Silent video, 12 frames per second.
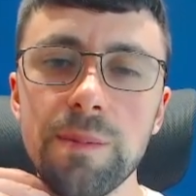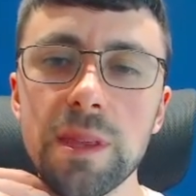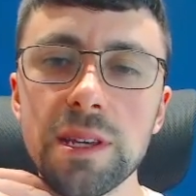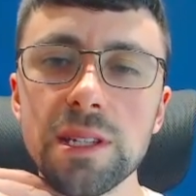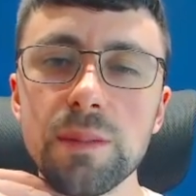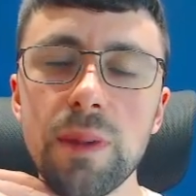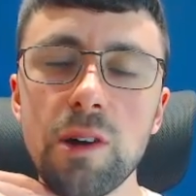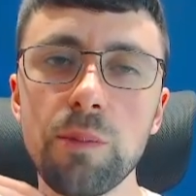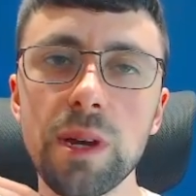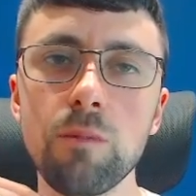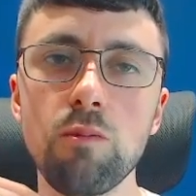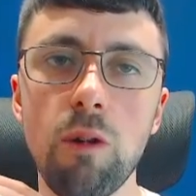This is about
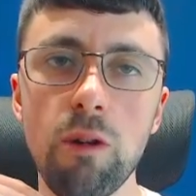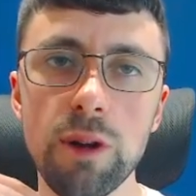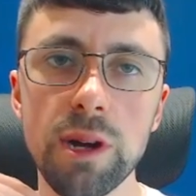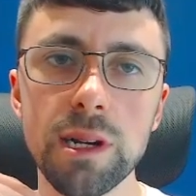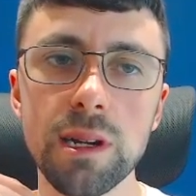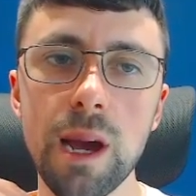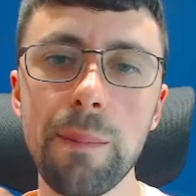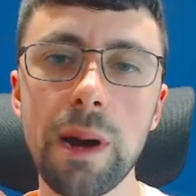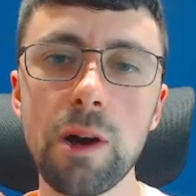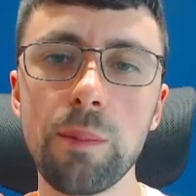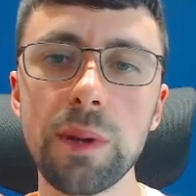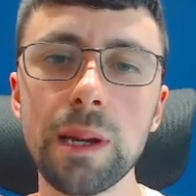being worried
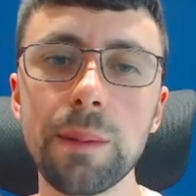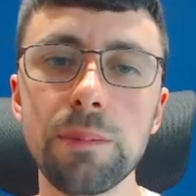about being